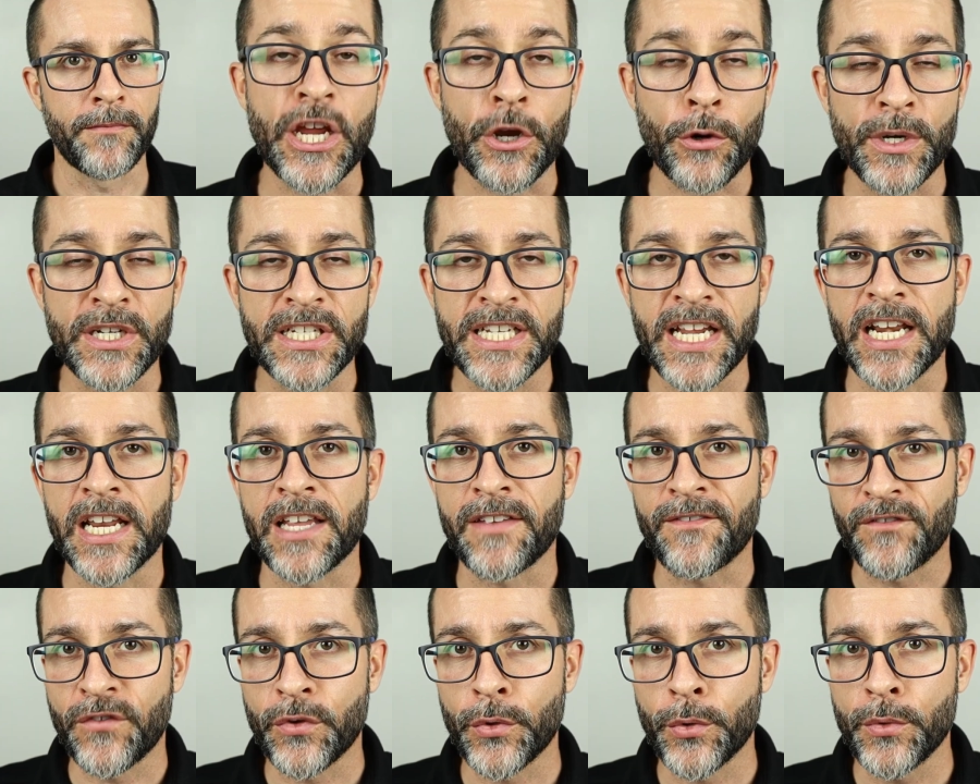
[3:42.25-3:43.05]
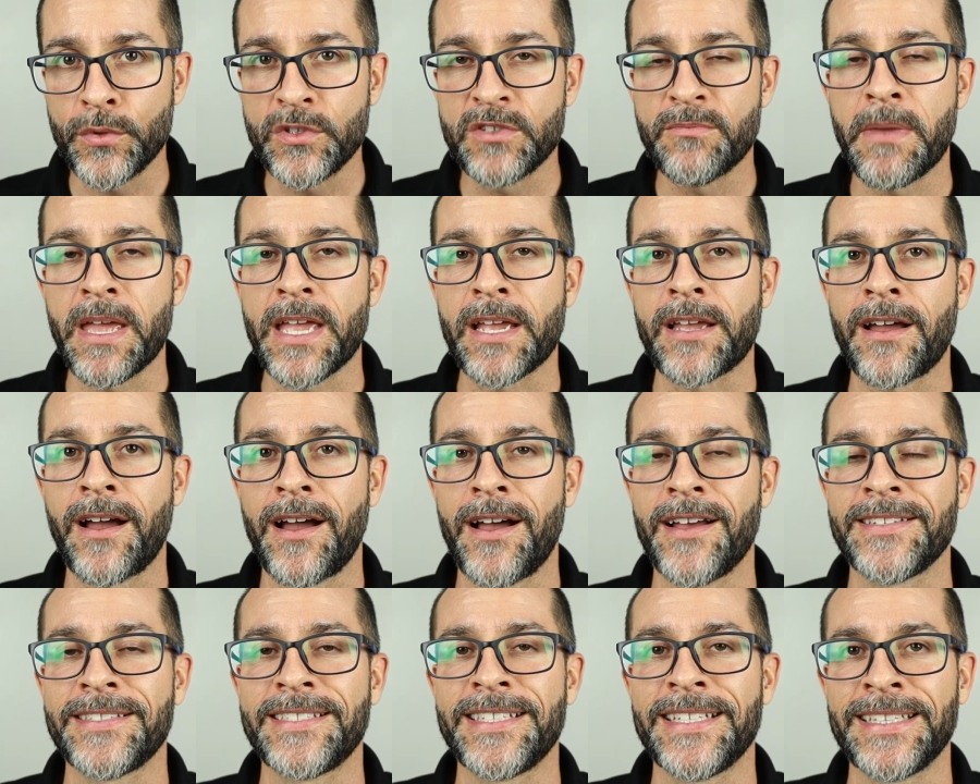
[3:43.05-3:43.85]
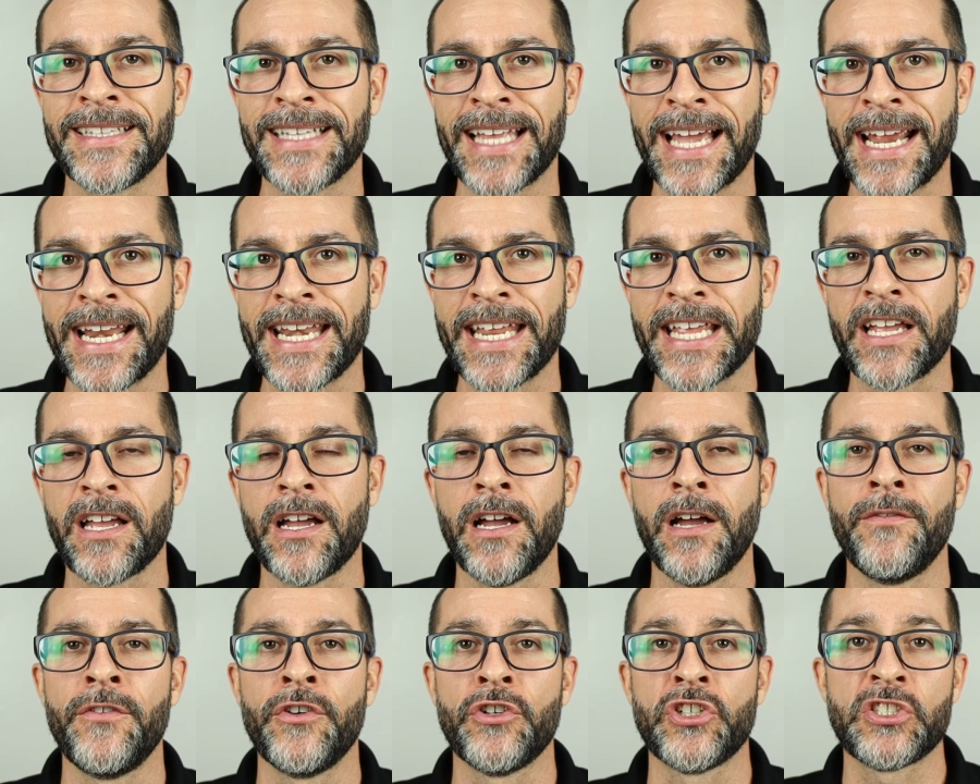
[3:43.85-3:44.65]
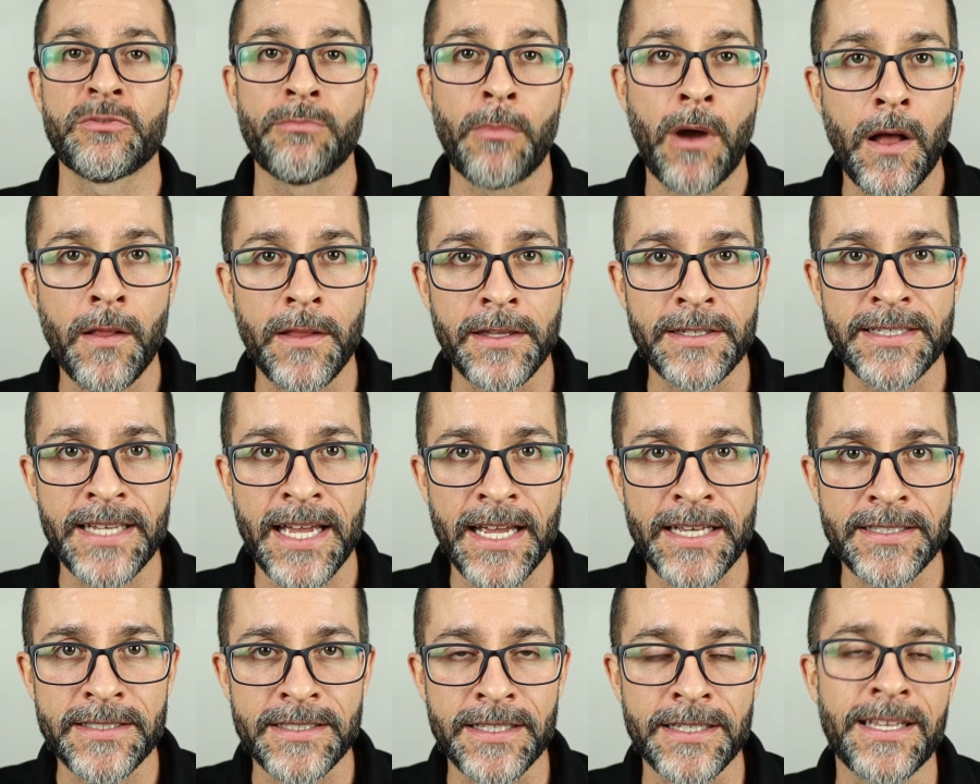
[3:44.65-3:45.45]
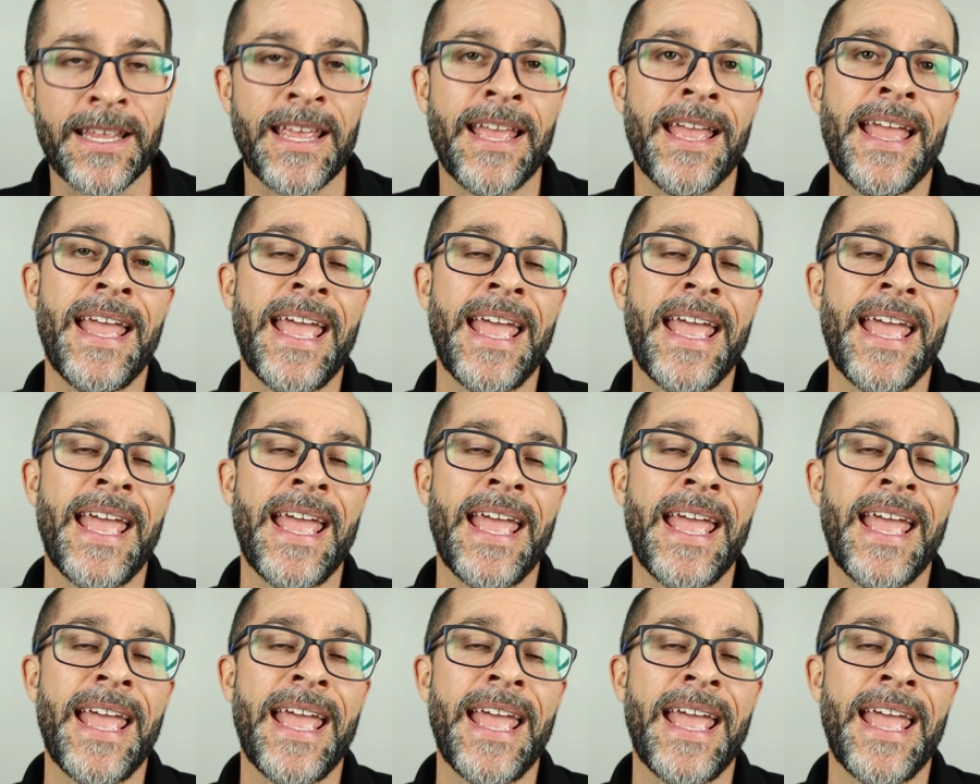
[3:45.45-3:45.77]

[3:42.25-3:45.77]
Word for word: Irritating foods may cause the lining of your small intestine